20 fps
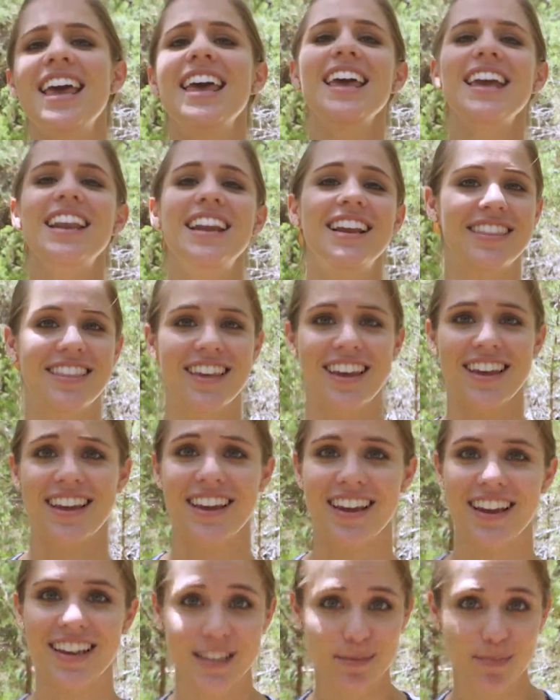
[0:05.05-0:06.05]

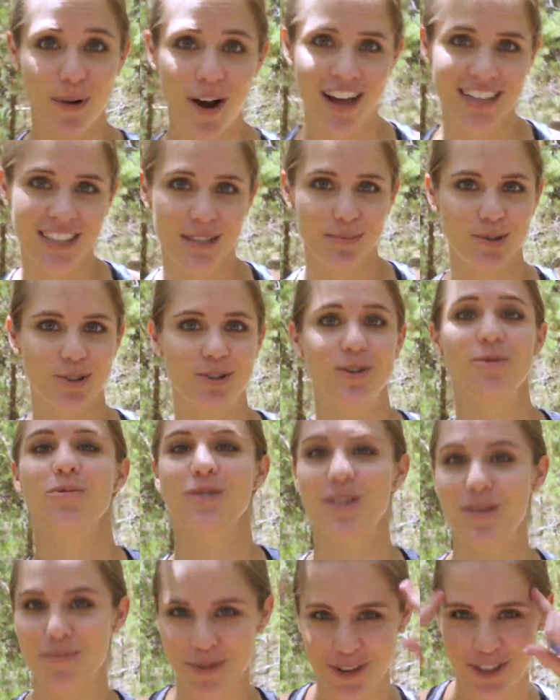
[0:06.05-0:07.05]
anything is possible
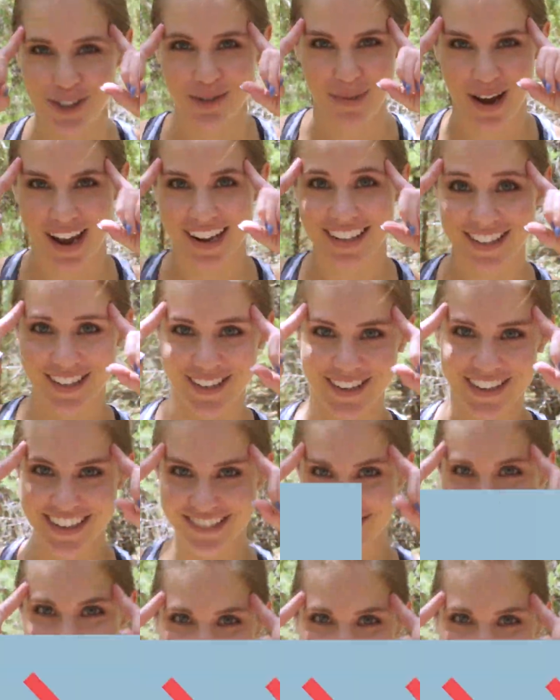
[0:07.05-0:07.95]
when you put your mind to it.